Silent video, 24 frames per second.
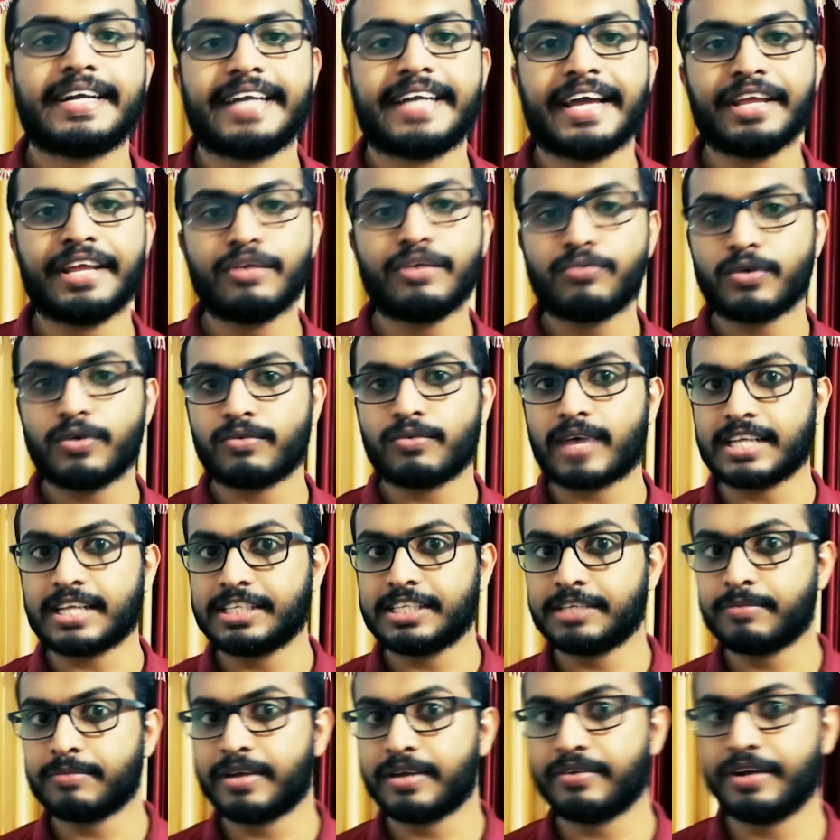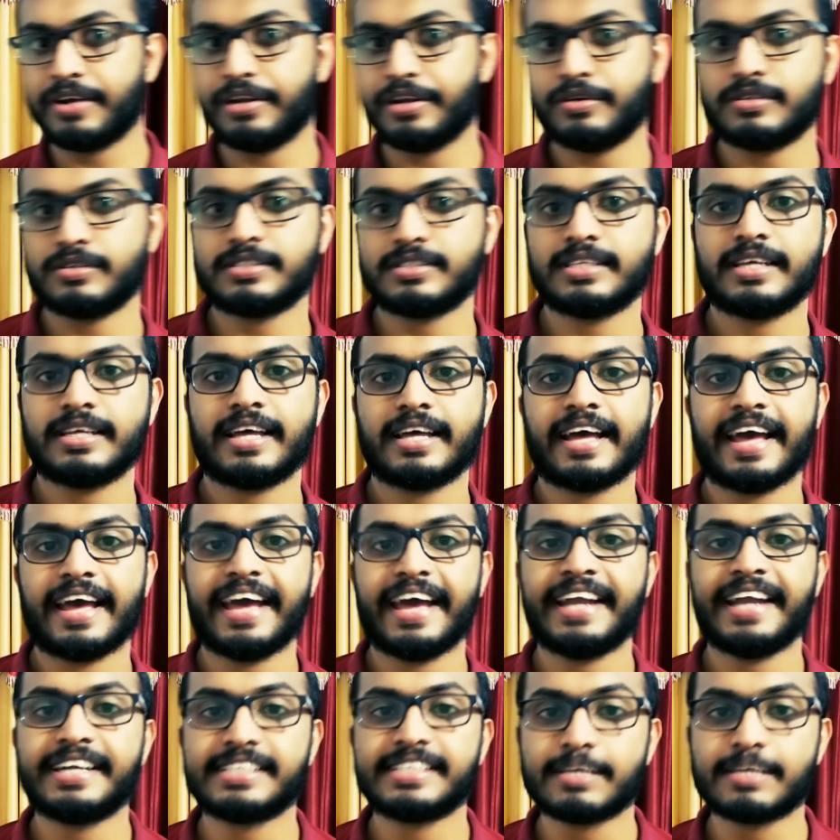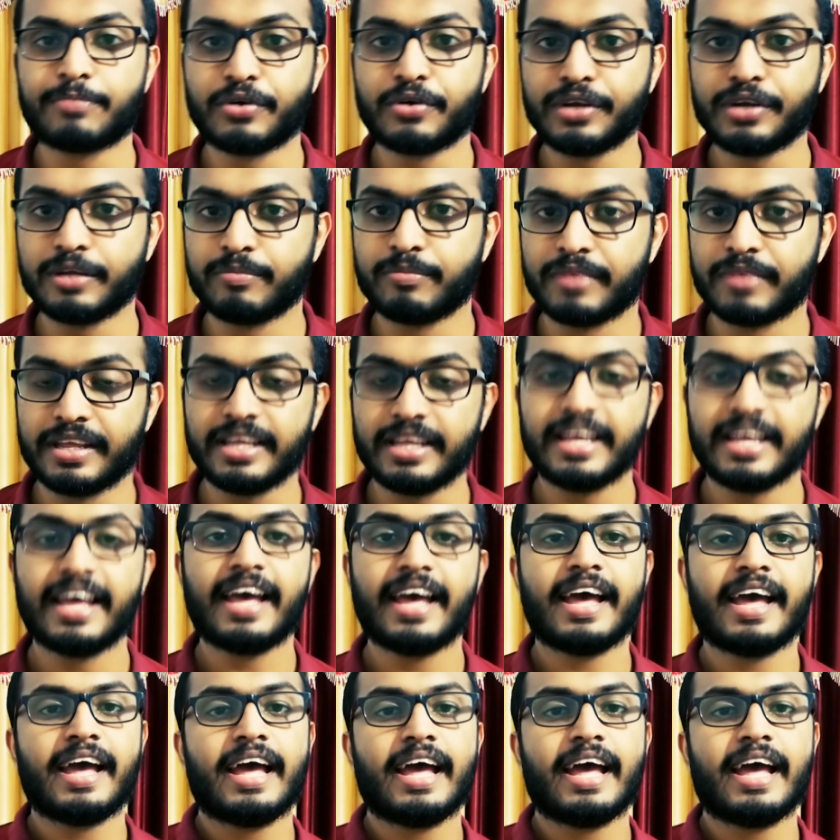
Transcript: Thank you for watching my videos and supporting me.